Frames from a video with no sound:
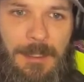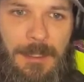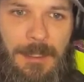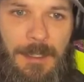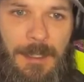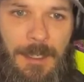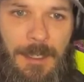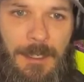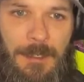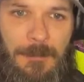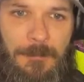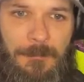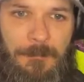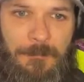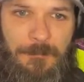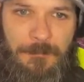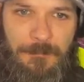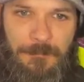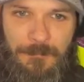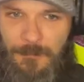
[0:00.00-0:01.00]

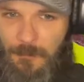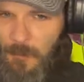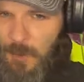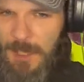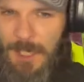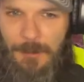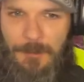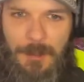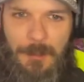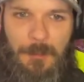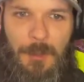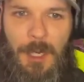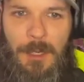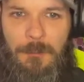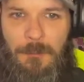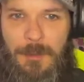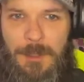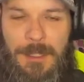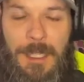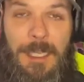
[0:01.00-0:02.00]
Was having a
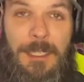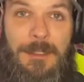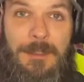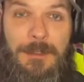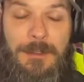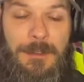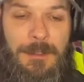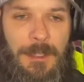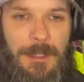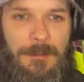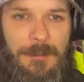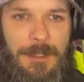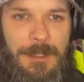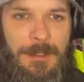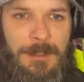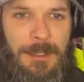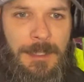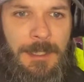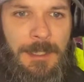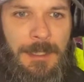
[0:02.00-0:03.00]
problem with that screw,
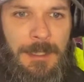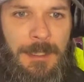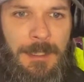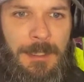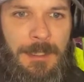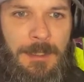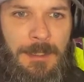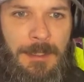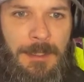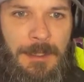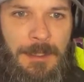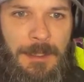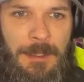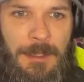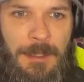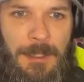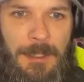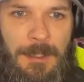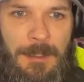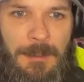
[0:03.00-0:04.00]
obviously.
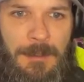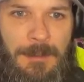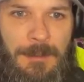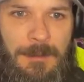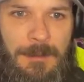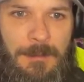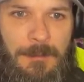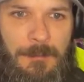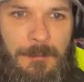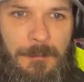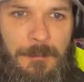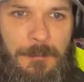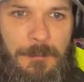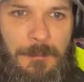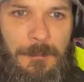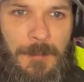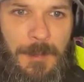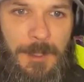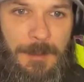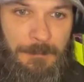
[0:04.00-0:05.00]

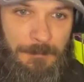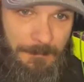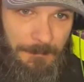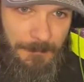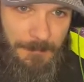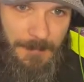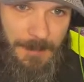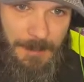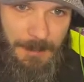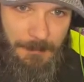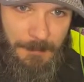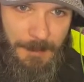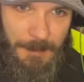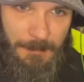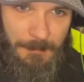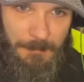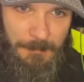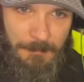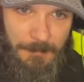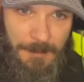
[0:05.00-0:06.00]
But here we
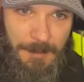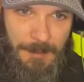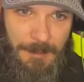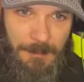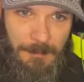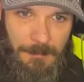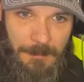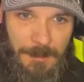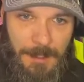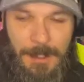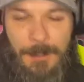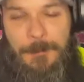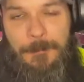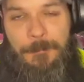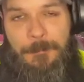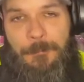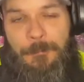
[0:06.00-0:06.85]
go, she's going now.